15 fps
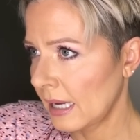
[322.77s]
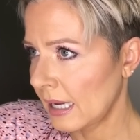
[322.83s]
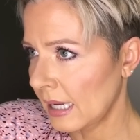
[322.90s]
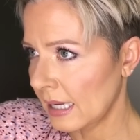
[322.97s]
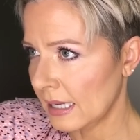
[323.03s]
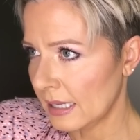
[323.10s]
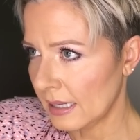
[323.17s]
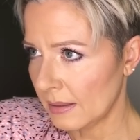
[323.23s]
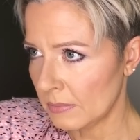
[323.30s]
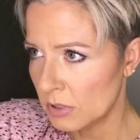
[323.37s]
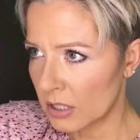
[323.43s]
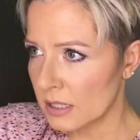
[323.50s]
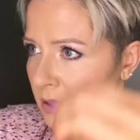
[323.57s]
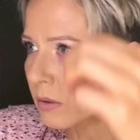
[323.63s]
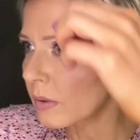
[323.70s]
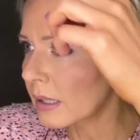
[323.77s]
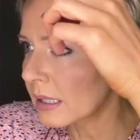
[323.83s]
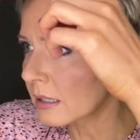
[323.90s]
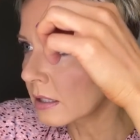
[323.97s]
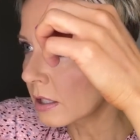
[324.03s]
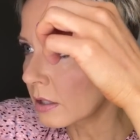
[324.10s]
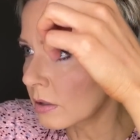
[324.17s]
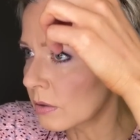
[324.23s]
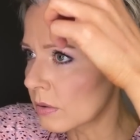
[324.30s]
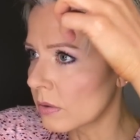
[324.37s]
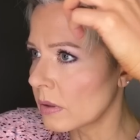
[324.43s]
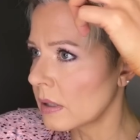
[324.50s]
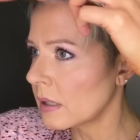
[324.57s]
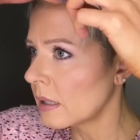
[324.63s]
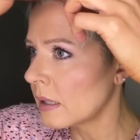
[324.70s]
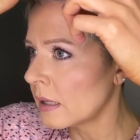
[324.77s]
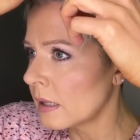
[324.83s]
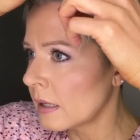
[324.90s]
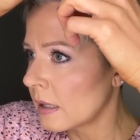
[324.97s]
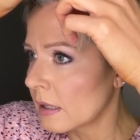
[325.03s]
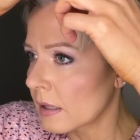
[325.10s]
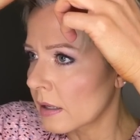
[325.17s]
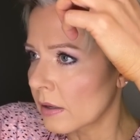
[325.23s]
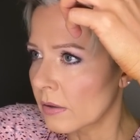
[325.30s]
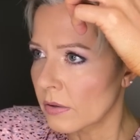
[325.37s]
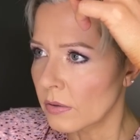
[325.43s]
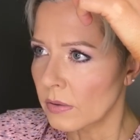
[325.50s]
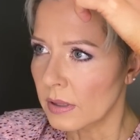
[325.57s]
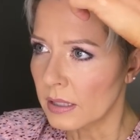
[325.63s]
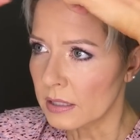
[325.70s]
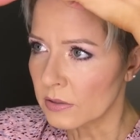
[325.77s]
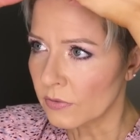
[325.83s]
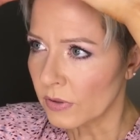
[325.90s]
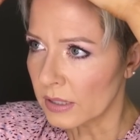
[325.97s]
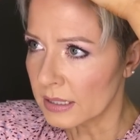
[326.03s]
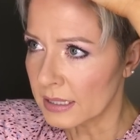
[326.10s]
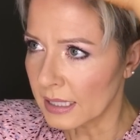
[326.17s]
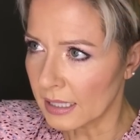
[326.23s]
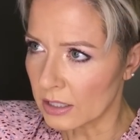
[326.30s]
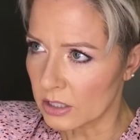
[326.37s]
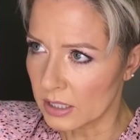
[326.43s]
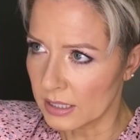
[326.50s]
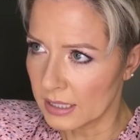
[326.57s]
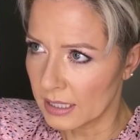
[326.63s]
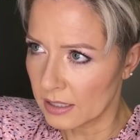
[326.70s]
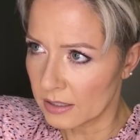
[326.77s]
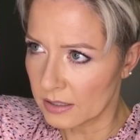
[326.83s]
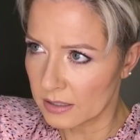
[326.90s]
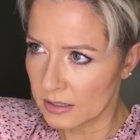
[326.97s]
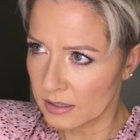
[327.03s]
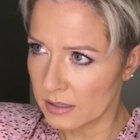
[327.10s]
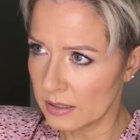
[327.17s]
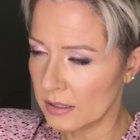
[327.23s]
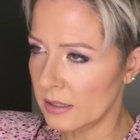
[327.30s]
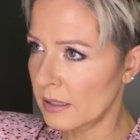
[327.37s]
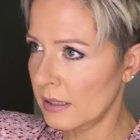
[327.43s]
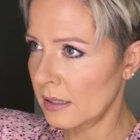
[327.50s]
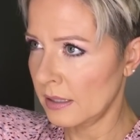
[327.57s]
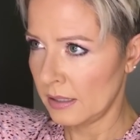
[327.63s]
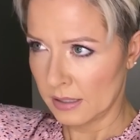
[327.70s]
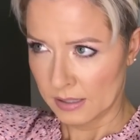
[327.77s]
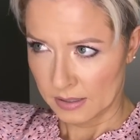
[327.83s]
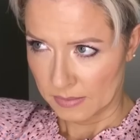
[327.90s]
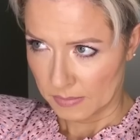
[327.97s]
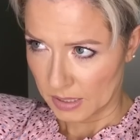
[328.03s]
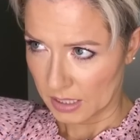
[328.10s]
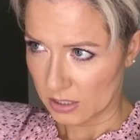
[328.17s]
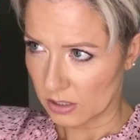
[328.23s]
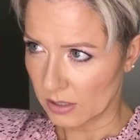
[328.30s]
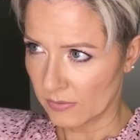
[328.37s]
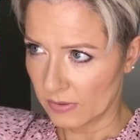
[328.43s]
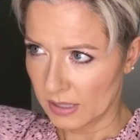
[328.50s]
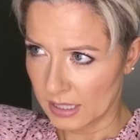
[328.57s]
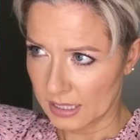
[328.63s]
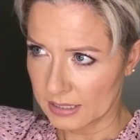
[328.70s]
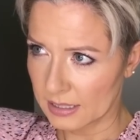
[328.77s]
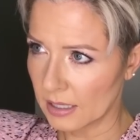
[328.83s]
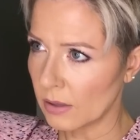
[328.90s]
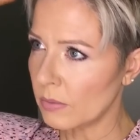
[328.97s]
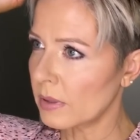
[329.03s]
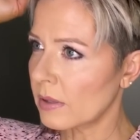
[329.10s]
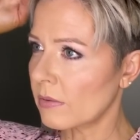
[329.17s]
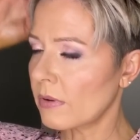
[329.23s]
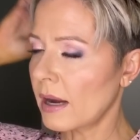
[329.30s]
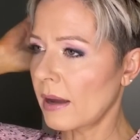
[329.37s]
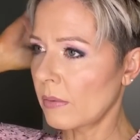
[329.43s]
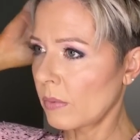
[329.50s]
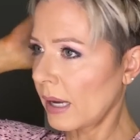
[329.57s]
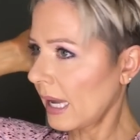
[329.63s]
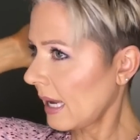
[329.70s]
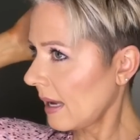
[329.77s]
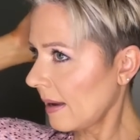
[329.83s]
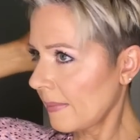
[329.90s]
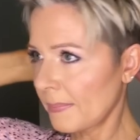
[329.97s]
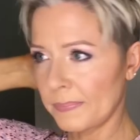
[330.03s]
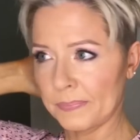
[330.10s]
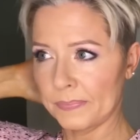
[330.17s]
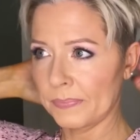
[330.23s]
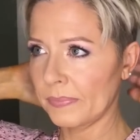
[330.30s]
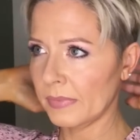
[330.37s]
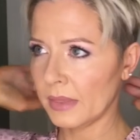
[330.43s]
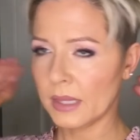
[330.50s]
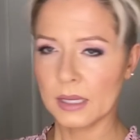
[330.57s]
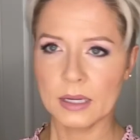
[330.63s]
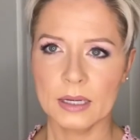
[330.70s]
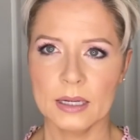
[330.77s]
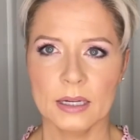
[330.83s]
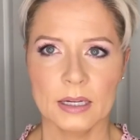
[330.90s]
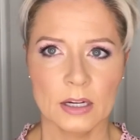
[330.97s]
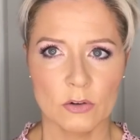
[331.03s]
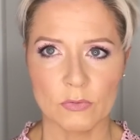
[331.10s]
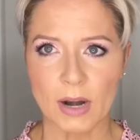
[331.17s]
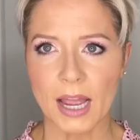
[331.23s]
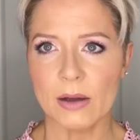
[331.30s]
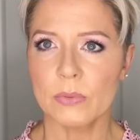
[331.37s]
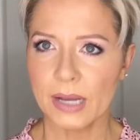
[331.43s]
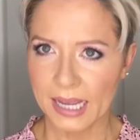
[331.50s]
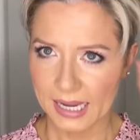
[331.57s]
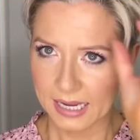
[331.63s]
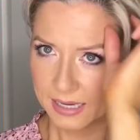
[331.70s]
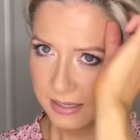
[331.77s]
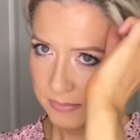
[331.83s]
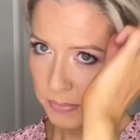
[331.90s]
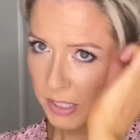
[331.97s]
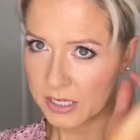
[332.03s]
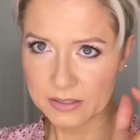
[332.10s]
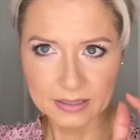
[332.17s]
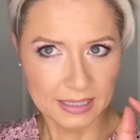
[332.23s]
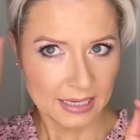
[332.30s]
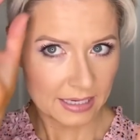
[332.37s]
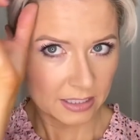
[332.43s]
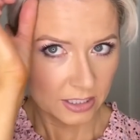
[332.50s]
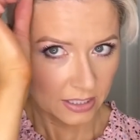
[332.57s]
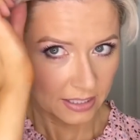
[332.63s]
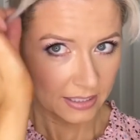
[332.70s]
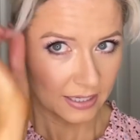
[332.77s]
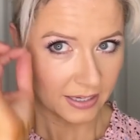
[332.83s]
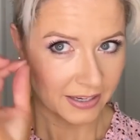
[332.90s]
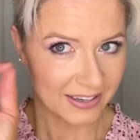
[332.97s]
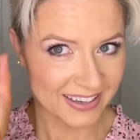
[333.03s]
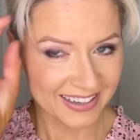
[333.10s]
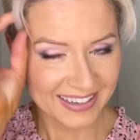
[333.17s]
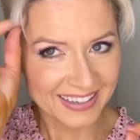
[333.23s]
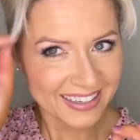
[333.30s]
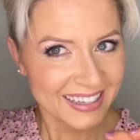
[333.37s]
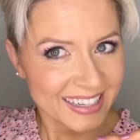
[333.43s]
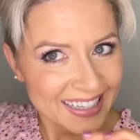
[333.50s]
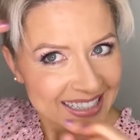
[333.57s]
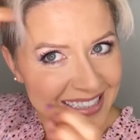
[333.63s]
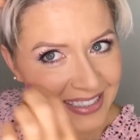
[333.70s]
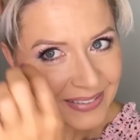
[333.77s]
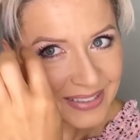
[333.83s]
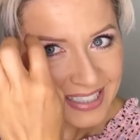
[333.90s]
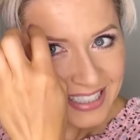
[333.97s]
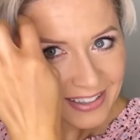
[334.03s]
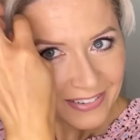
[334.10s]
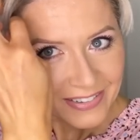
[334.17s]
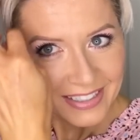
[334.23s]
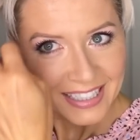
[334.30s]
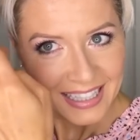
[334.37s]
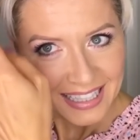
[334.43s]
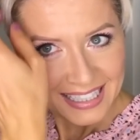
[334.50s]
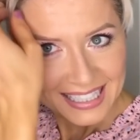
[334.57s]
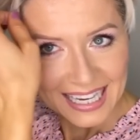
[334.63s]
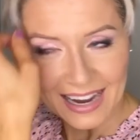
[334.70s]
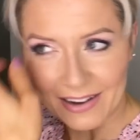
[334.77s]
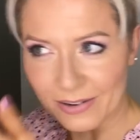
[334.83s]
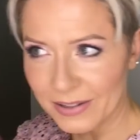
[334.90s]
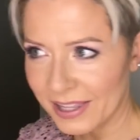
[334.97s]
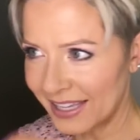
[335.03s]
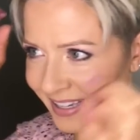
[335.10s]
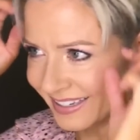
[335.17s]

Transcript: and I'm just going to go through this front section here. Make sure everything's going the right way. Right way. Apparently I just switched over to the south.